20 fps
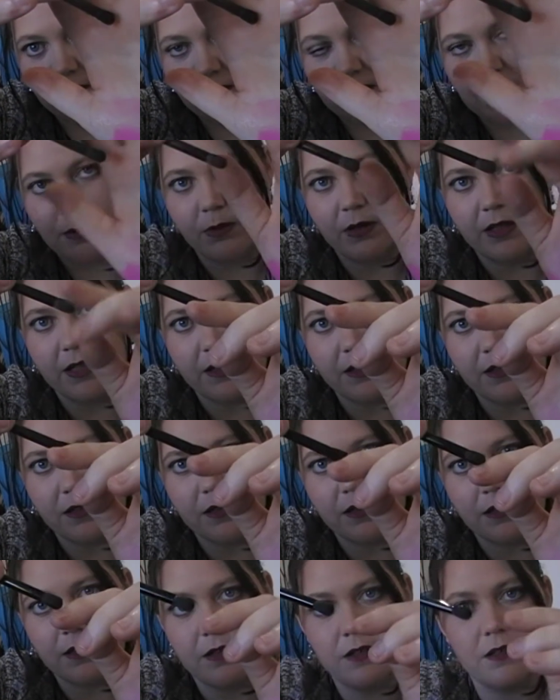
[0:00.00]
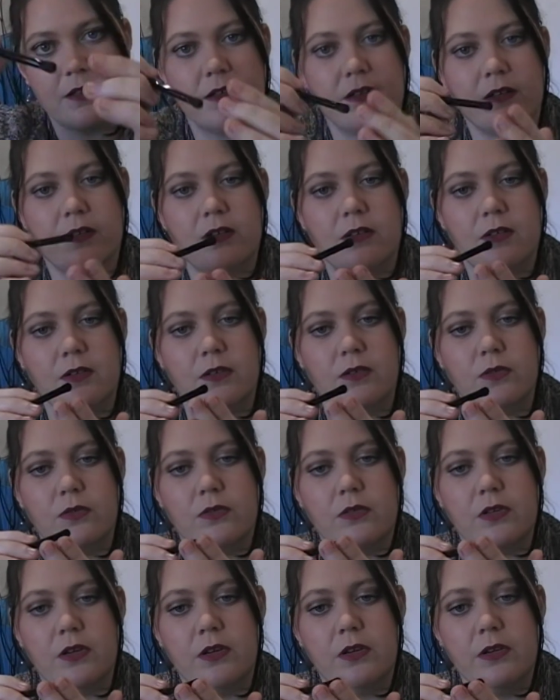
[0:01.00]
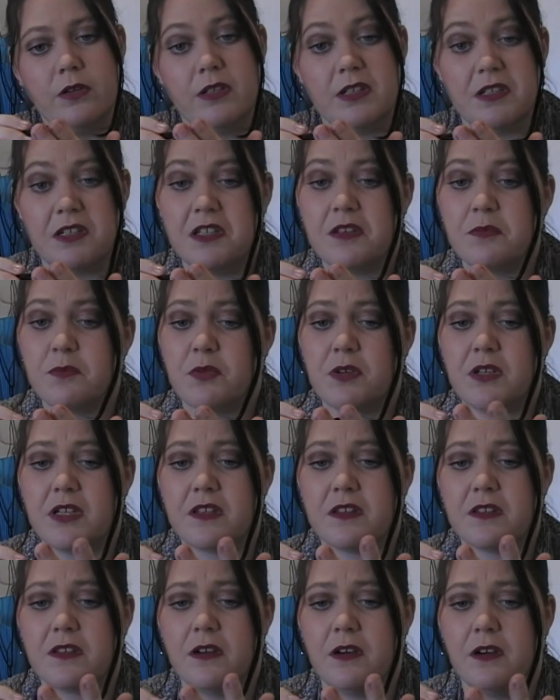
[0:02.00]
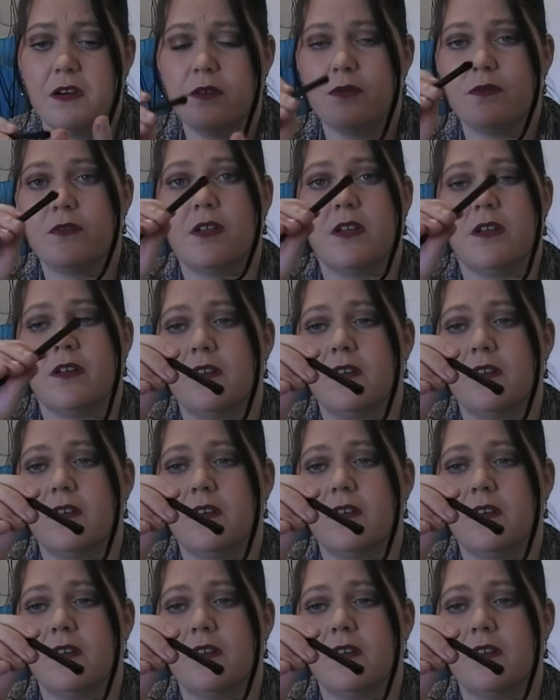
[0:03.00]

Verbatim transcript: double-ended, although it is pretty soft.